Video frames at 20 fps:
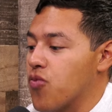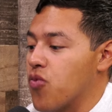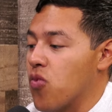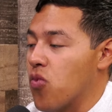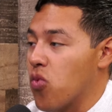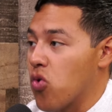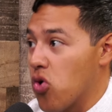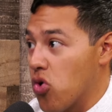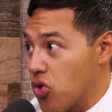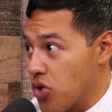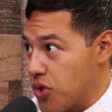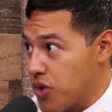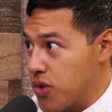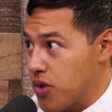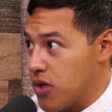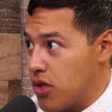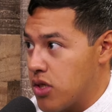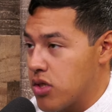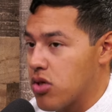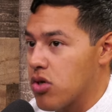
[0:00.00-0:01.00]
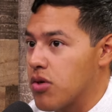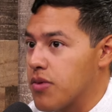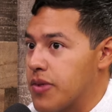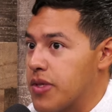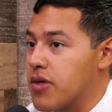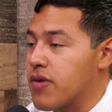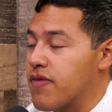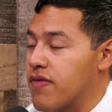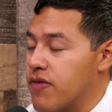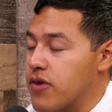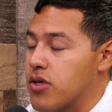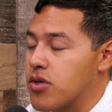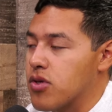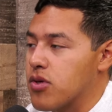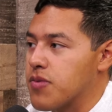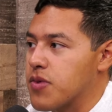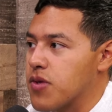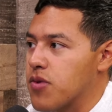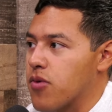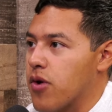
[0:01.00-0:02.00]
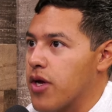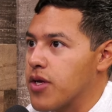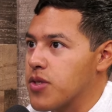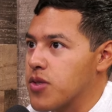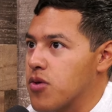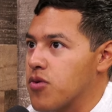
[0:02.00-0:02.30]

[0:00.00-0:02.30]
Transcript: worse in terms of the riots.